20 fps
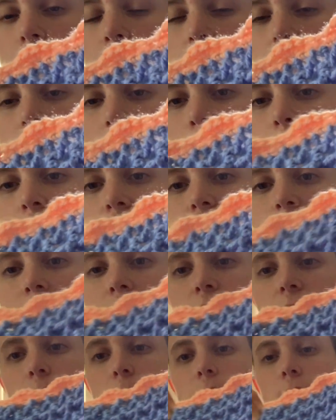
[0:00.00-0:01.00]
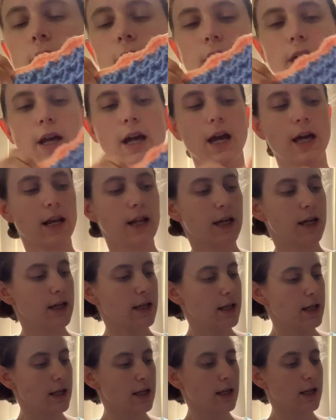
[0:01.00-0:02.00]
Just something simple that kind of
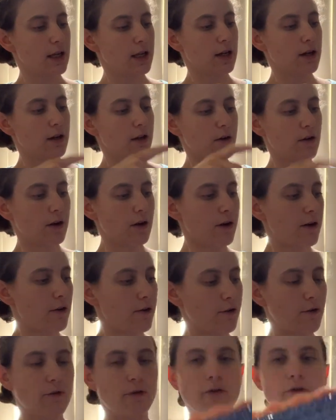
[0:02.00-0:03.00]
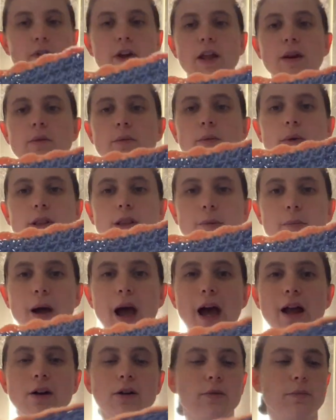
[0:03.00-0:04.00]
fit with the
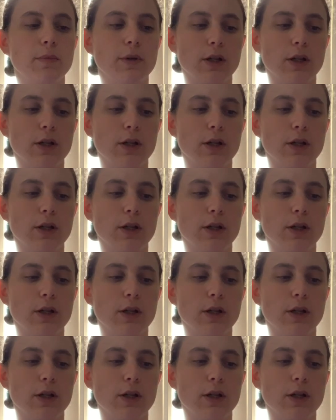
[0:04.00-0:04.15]
pattern,